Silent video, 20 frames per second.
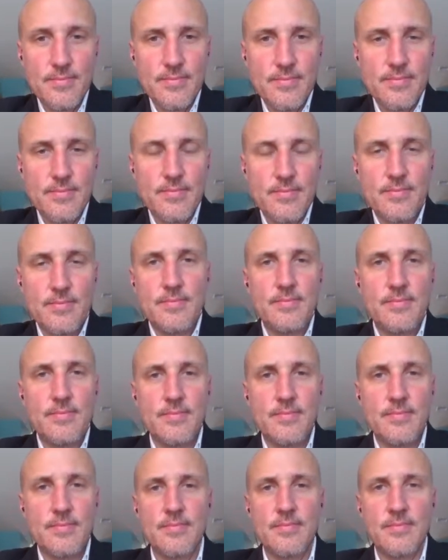
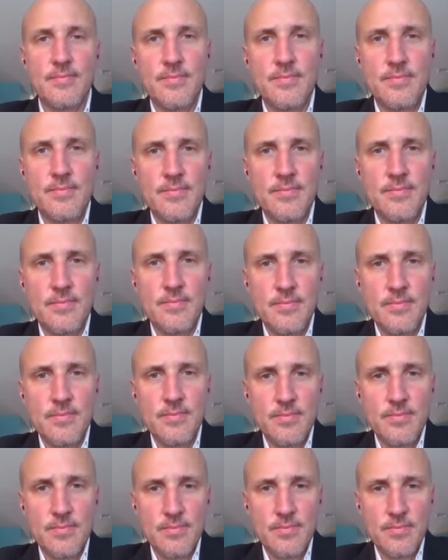
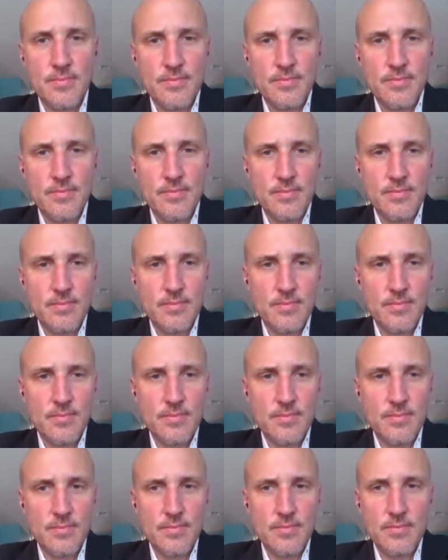
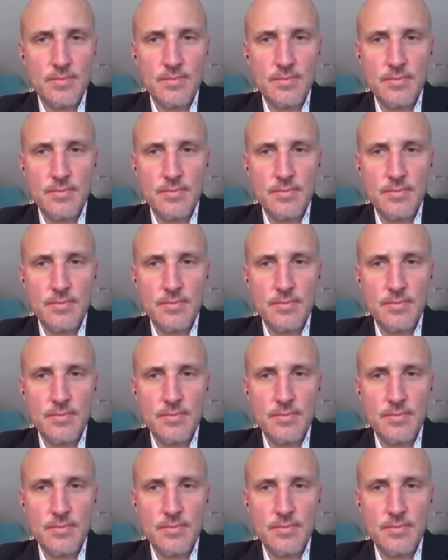The person shown says nothing.